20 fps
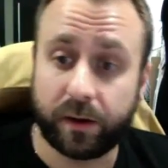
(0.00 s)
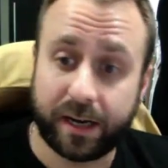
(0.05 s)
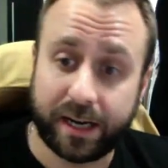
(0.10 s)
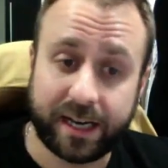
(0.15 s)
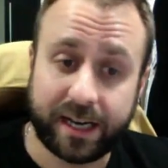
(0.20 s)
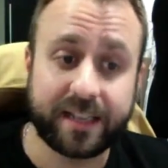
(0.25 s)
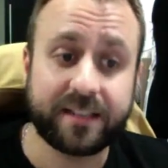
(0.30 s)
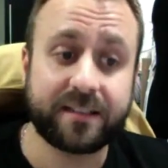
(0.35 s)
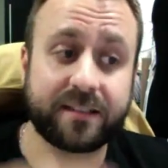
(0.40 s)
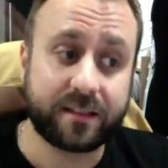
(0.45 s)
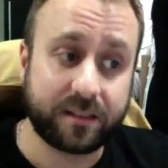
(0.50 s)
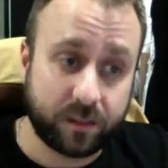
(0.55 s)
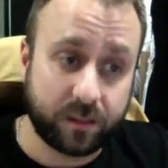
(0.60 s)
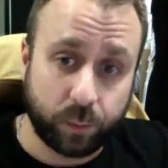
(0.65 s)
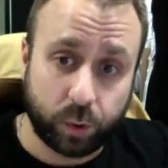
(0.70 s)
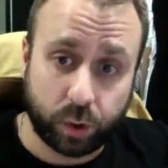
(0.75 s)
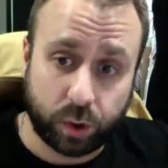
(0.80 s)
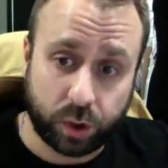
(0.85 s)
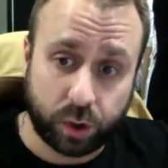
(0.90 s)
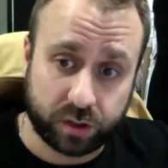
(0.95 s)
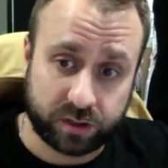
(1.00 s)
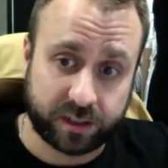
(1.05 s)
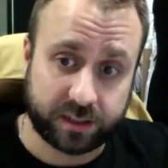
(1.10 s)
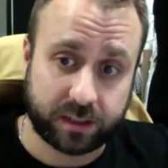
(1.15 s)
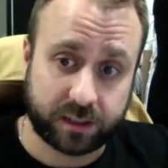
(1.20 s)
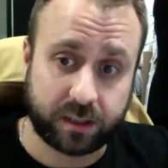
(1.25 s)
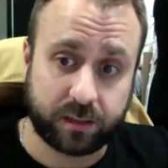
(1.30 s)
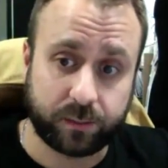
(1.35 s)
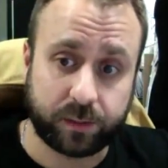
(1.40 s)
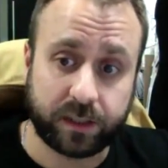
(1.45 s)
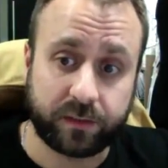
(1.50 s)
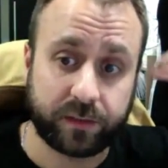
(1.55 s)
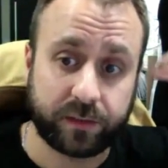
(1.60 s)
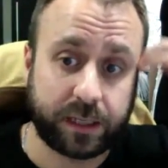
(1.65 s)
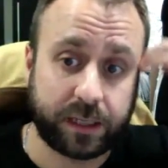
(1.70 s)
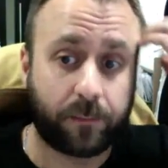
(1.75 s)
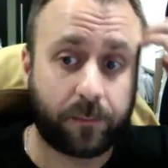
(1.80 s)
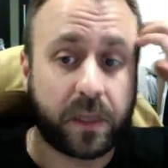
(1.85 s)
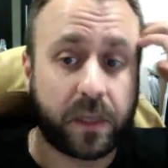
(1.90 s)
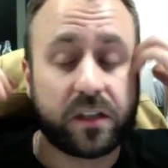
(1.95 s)
it is, the more cost it's going to be for
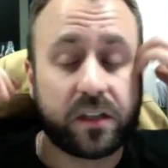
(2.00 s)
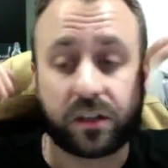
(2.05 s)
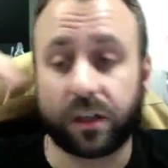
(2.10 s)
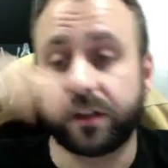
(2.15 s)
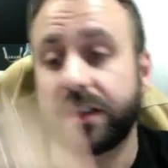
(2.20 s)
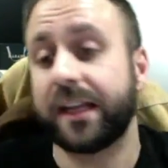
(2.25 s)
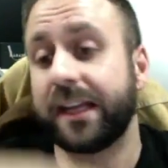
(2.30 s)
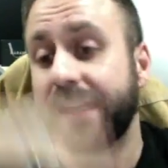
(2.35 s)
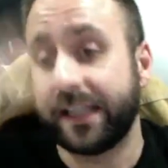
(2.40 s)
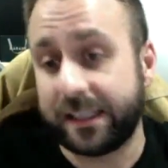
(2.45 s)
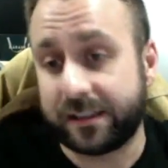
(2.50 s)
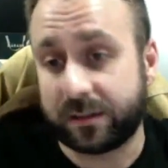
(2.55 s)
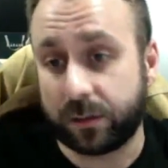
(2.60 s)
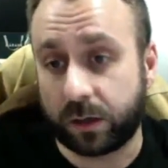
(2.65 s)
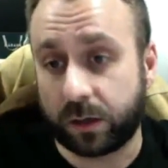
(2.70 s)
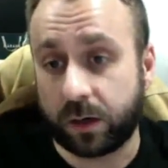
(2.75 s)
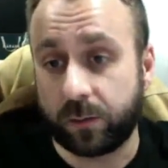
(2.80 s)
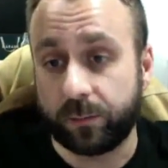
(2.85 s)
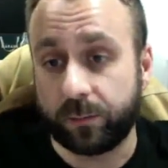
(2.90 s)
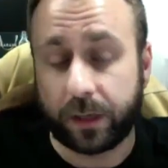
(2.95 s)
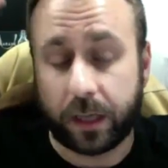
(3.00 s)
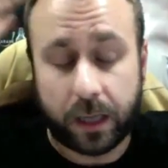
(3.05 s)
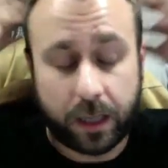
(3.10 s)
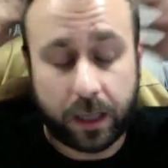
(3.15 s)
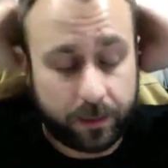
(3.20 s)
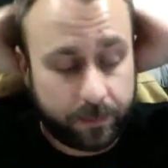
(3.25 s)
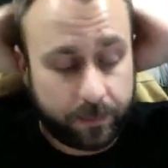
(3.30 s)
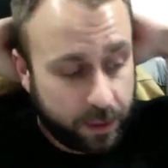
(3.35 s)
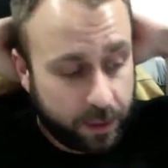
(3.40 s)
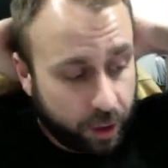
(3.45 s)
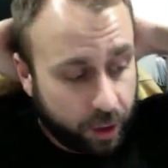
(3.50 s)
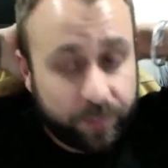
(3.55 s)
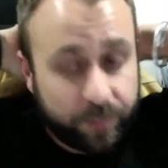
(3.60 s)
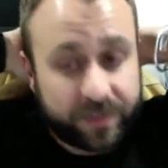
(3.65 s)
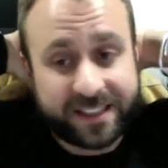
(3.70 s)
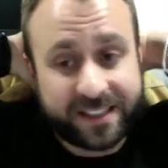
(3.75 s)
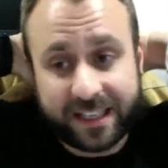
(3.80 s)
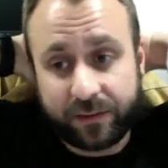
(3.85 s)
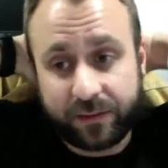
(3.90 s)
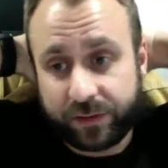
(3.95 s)
them, so they need to
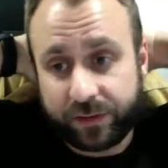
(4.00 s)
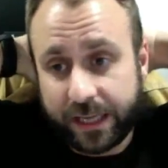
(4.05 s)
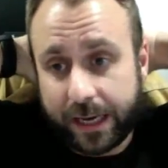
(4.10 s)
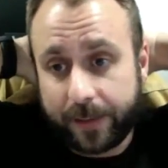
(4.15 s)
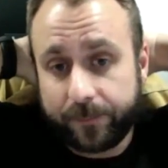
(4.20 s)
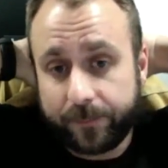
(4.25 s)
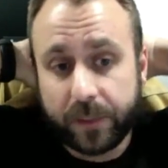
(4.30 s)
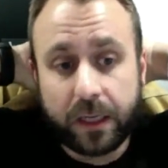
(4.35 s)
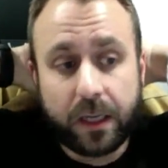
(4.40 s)
compensate for that.